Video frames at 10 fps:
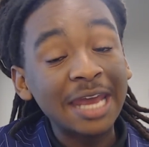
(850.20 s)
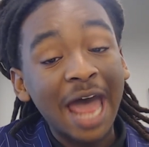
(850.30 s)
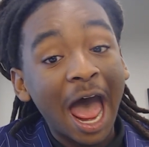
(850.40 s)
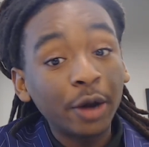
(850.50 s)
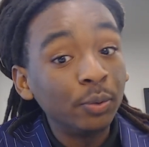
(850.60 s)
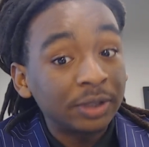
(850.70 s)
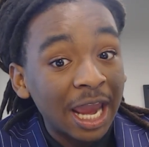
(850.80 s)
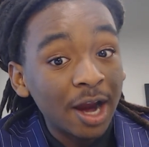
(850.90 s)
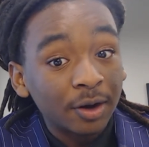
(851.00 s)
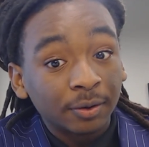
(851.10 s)
And I don't
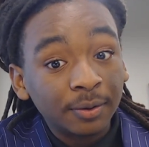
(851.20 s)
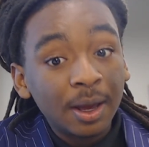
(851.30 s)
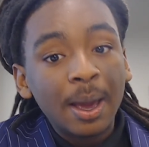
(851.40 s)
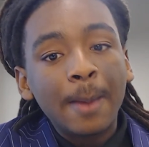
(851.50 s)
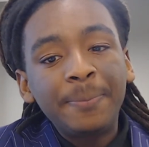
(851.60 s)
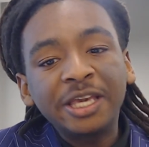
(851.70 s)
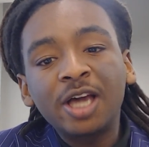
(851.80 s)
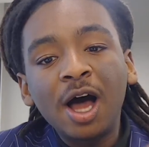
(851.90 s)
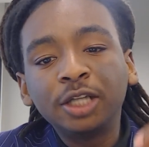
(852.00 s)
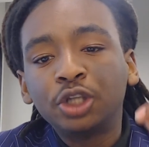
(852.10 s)
care.
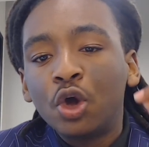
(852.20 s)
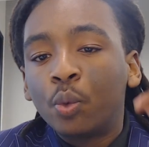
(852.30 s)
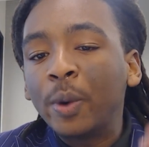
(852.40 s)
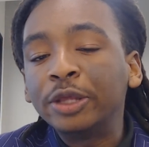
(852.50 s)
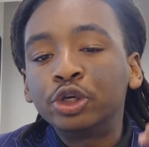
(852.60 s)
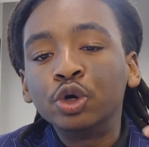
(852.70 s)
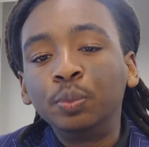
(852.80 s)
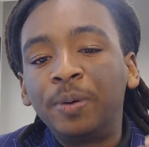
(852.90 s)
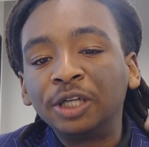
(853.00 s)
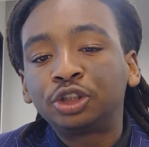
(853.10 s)
Because when
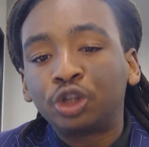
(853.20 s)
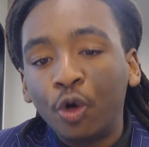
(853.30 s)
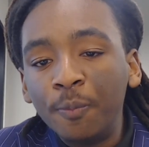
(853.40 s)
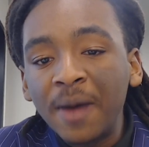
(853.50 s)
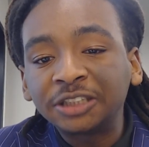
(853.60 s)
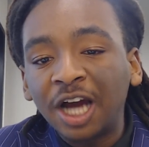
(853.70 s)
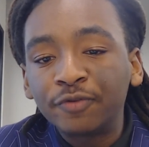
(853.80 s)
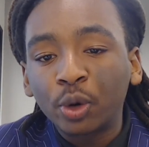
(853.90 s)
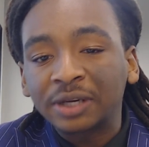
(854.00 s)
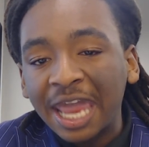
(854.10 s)
you put too much
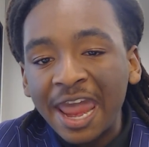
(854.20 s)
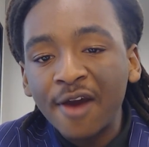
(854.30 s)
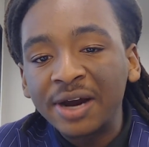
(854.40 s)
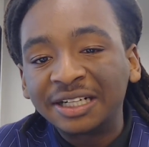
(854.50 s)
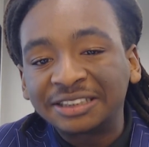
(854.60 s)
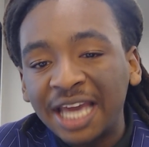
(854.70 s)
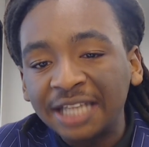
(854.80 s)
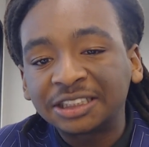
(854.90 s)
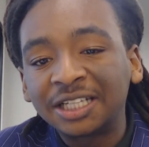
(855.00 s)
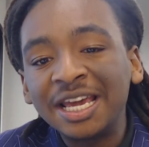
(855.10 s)
of your care and
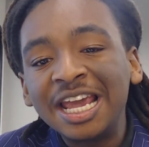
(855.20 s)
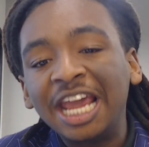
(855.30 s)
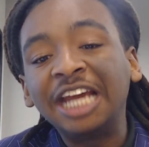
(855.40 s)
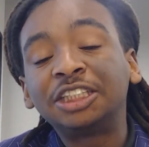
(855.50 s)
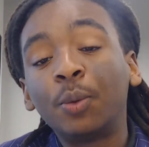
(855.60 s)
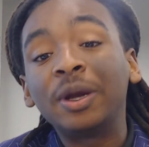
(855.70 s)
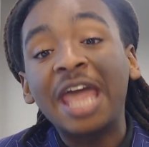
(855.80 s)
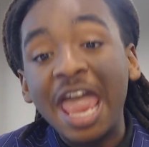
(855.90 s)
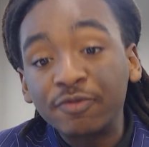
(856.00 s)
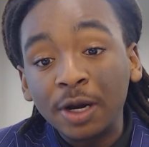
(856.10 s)
attention into
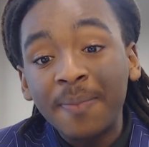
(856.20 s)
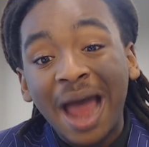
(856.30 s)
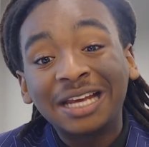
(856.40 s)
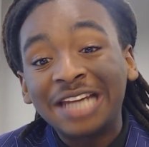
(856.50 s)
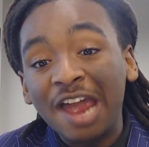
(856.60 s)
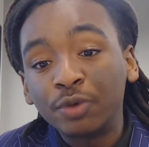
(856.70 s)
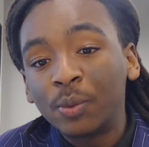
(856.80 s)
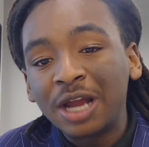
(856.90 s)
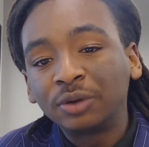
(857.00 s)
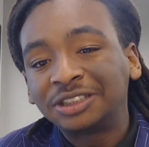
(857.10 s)
what everybody and
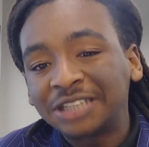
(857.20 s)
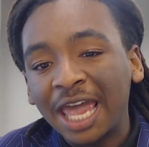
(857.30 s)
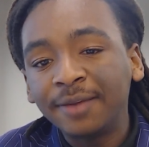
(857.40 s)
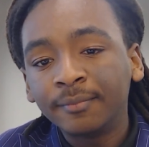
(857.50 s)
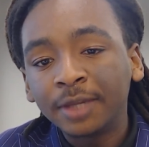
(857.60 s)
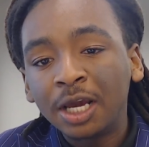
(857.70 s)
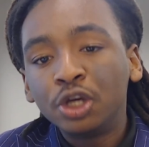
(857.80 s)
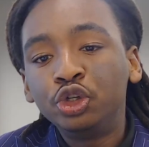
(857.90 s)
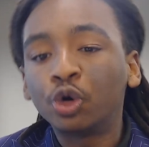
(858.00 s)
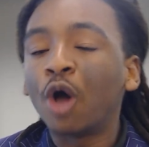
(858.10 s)
everyone else say,
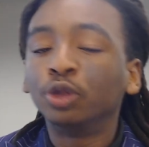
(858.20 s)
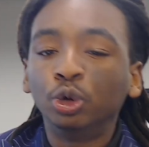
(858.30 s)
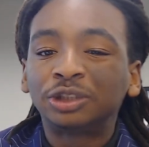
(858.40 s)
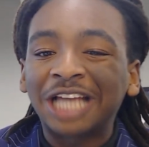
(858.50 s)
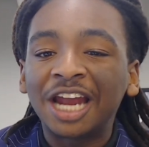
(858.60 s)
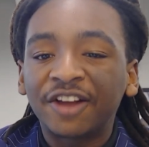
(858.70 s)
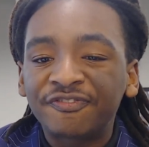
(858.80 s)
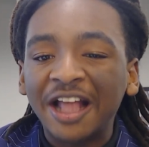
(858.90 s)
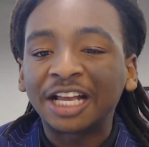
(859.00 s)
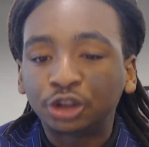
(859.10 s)
you're gonna lose sight
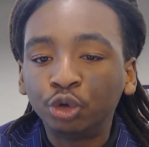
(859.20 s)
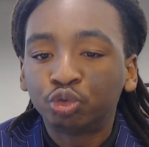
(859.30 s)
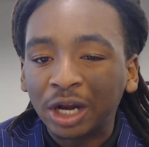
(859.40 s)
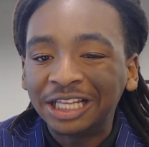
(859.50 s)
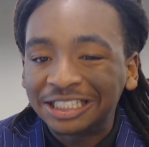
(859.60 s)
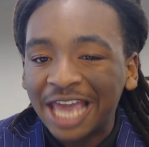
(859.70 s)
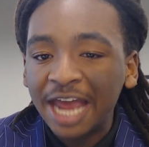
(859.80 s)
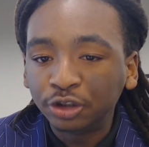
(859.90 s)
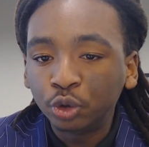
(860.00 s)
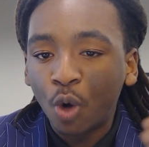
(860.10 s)
of the fact that you really
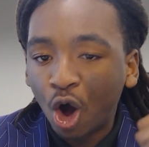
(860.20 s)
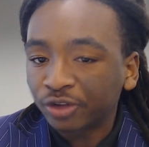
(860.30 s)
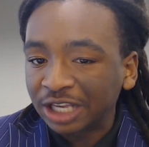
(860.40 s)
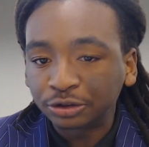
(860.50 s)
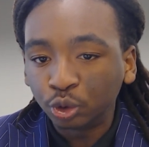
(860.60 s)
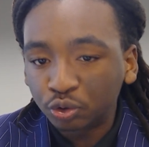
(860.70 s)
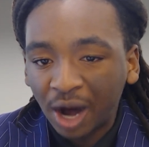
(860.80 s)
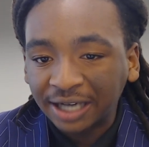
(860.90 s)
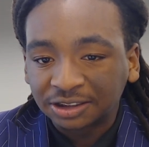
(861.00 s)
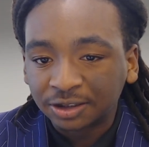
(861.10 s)
can do all things through
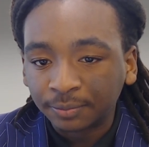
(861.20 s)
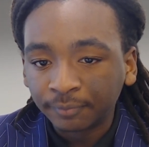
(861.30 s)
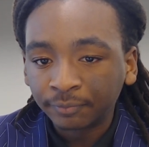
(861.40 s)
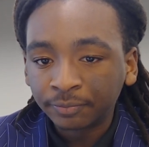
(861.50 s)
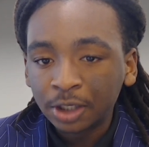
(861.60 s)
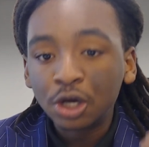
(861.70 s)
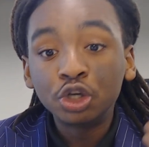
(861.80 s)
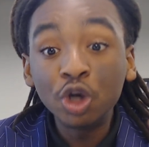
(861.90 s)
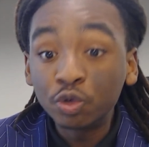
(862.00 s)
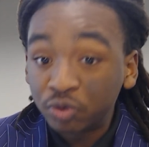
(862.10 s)
Christ.
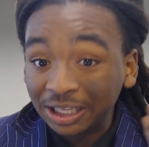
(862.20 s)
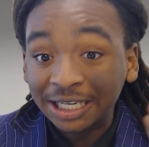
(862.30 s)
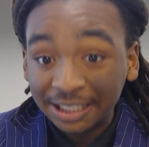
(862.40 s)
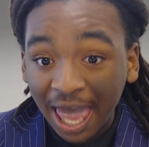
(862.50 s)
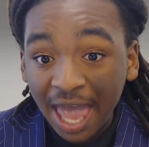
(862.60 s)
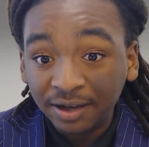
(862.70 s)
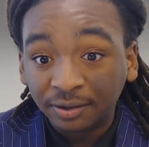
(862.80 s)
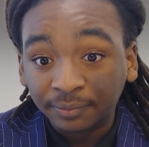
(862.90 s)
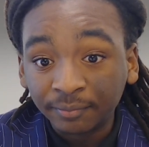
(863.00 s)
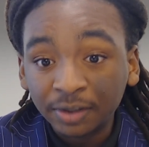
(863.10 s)
You really
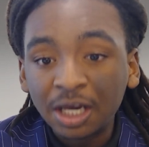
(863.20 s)
can.